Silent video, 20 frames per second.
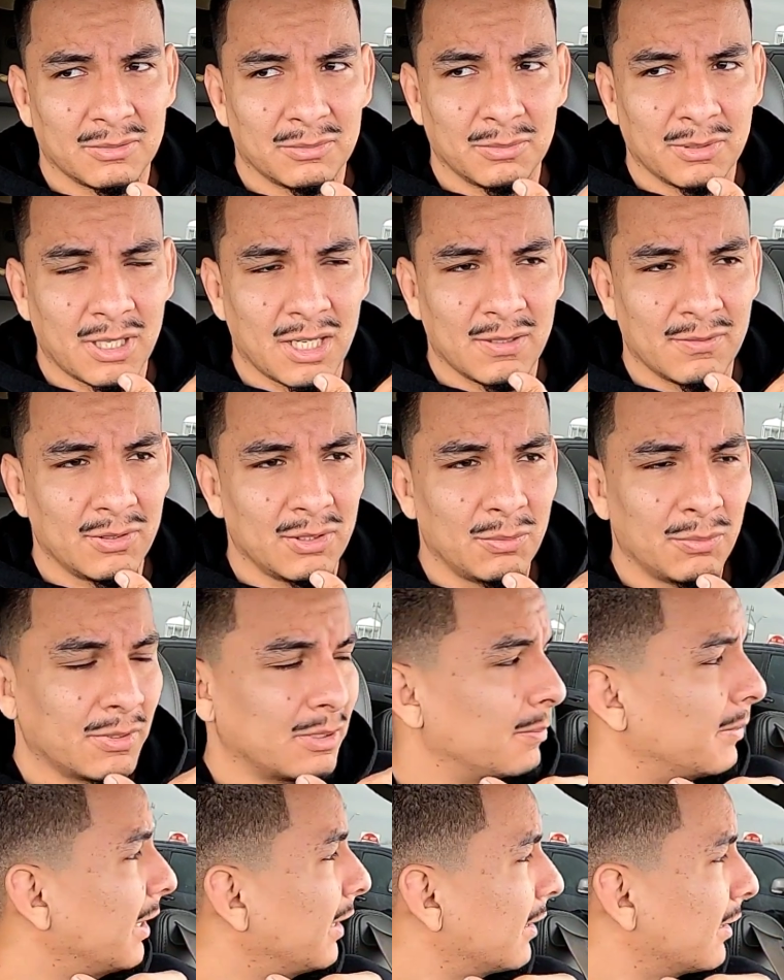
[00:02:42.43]
Whatever you
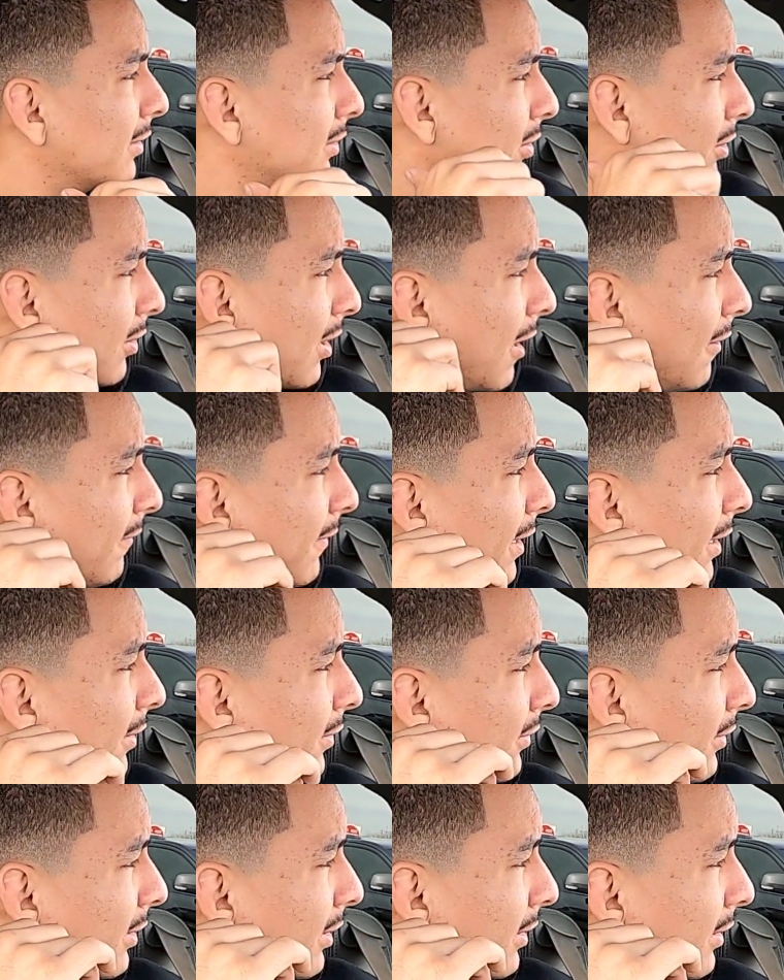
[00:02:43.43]
want to make it. So I
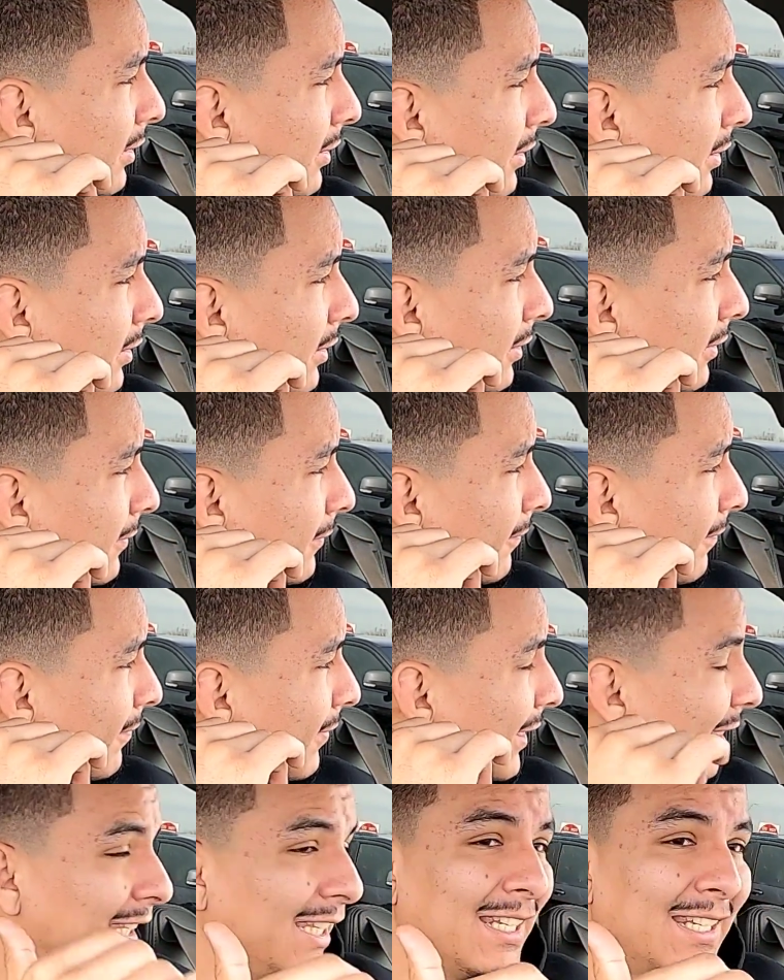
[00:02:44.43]
found
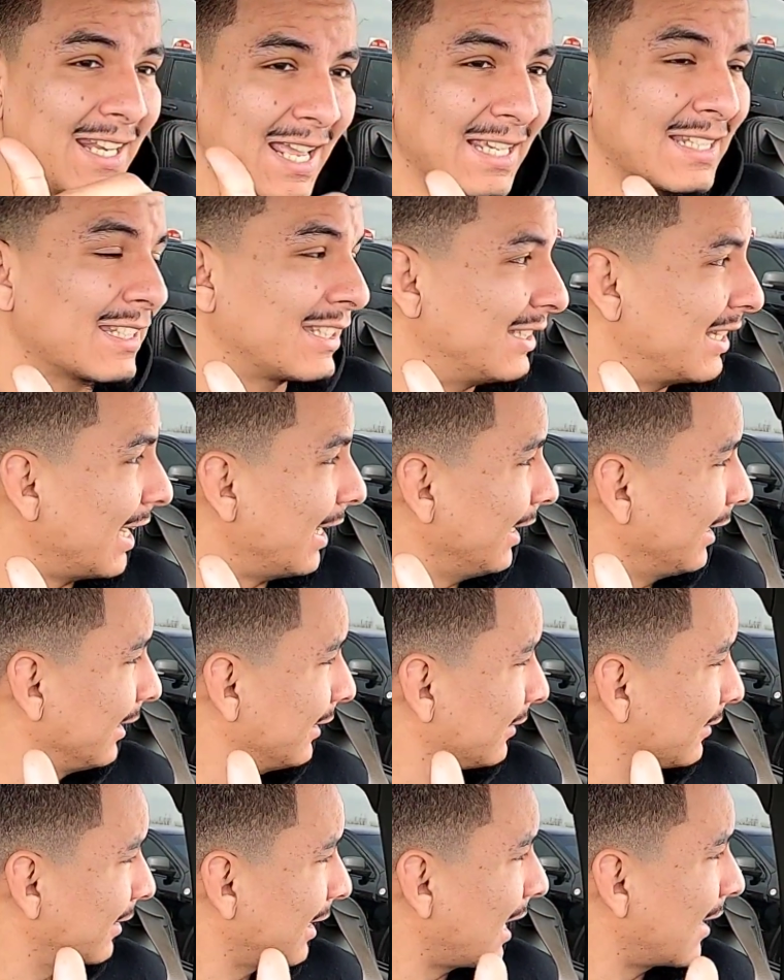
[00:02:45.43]
the next
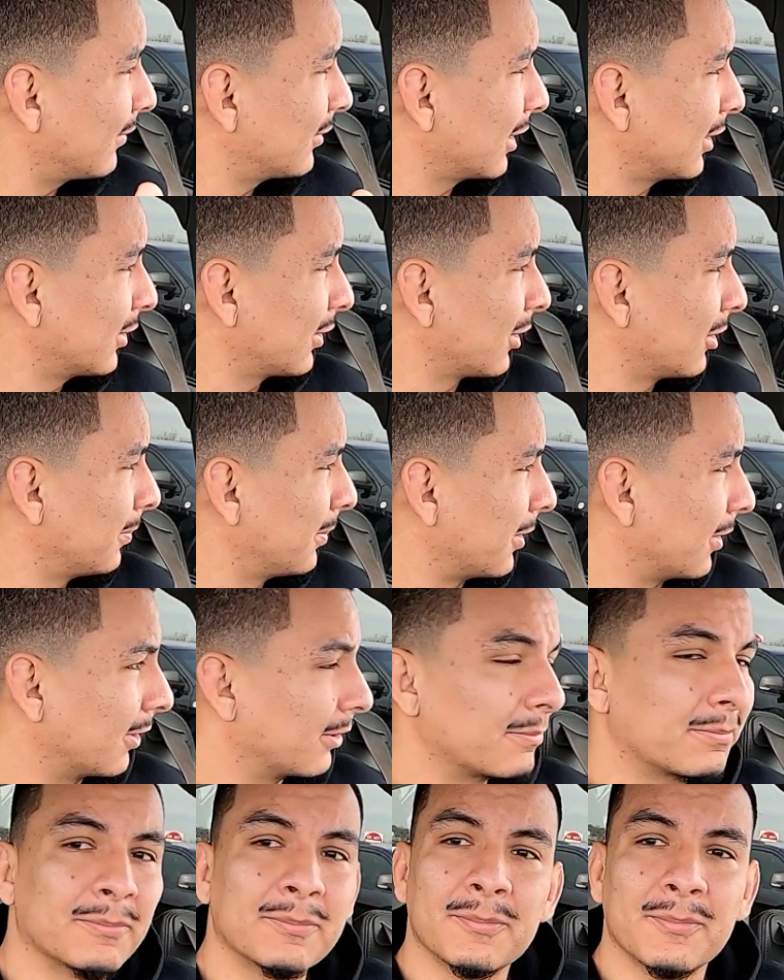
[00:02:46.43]
day after I took it
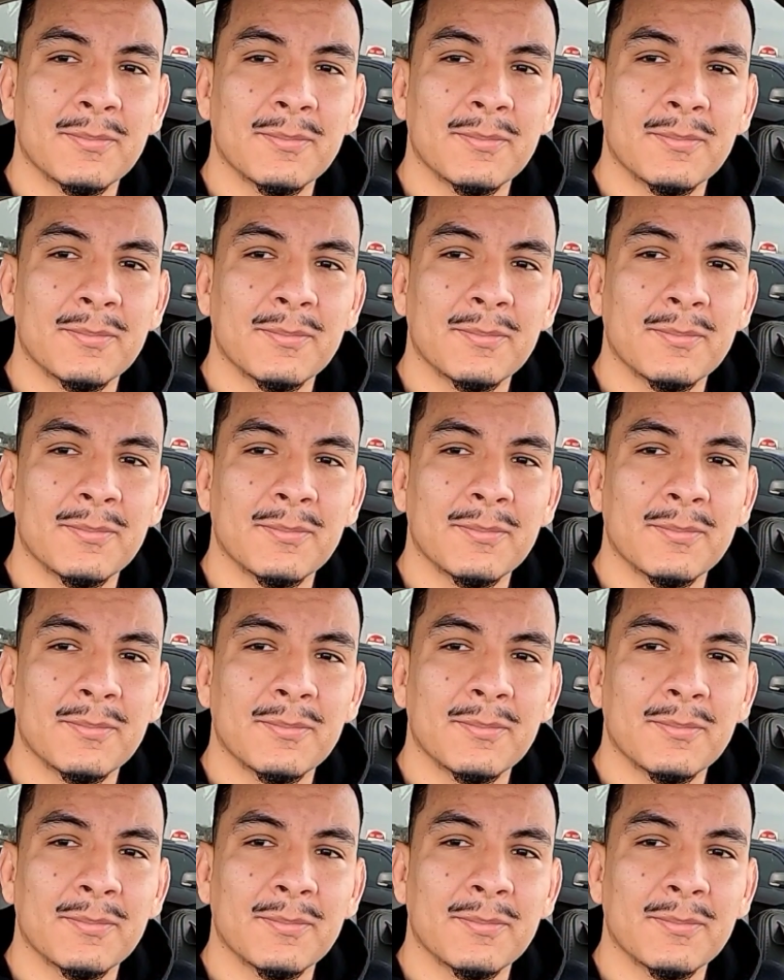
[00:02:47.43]
apart